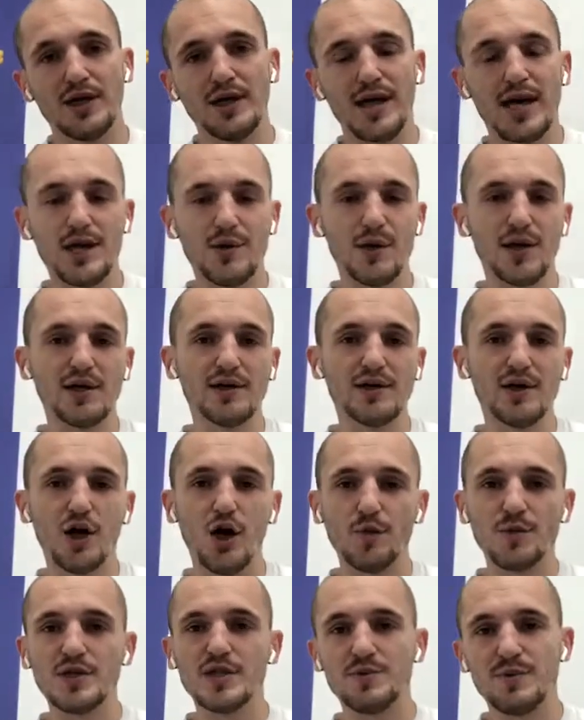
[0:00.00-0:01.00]
Anyway,
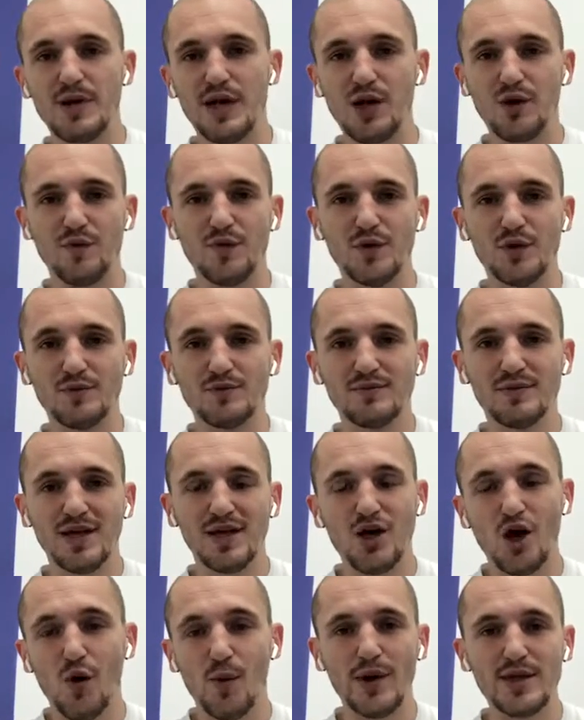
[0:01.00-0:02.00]
hope this has been helpful.
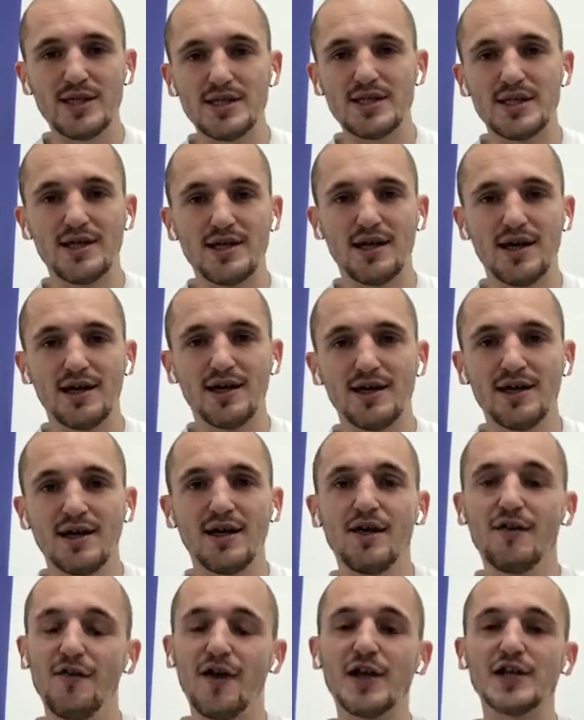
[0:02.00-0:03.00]
I can't wait to see you there.
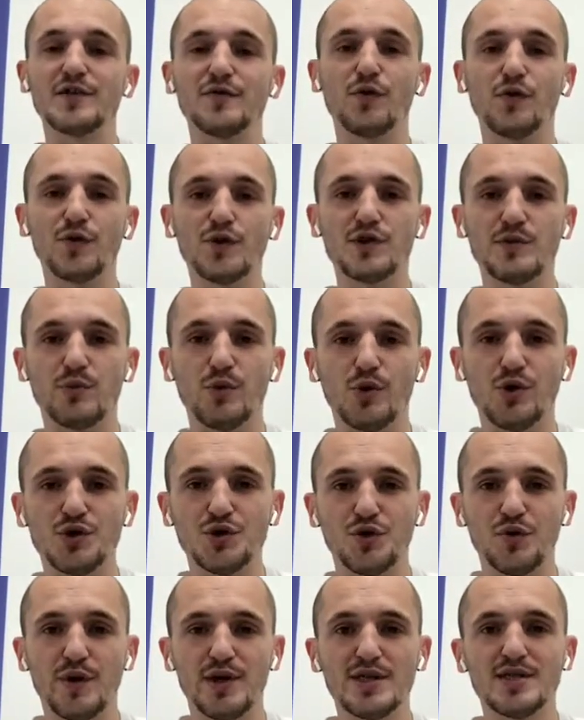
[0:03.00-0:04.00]
Thanks for all the support as
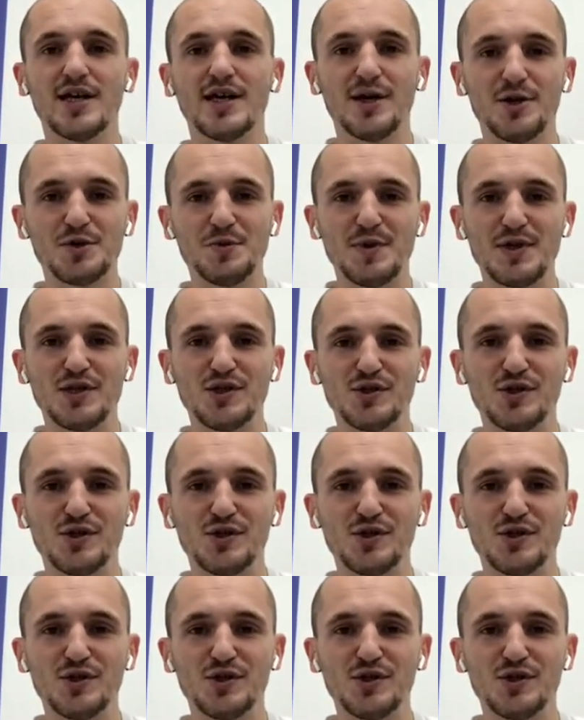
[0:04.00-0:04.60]
always, and I'll speak to